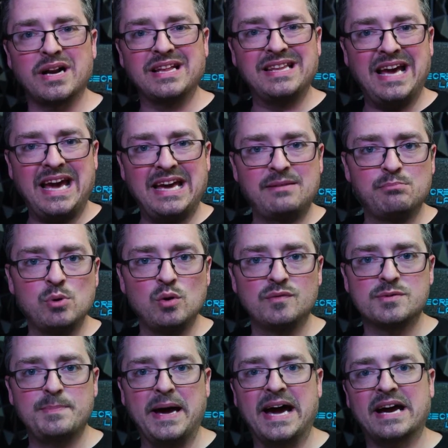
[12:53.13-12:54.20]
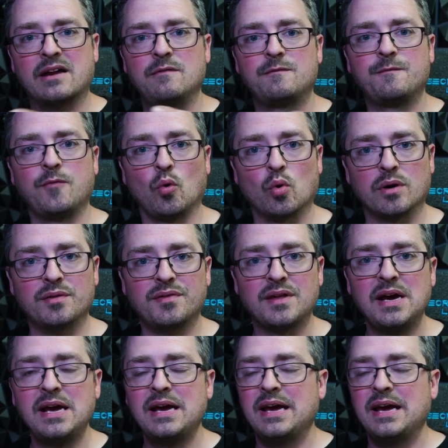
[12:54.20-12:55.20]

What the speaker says: and the head moves back and forth.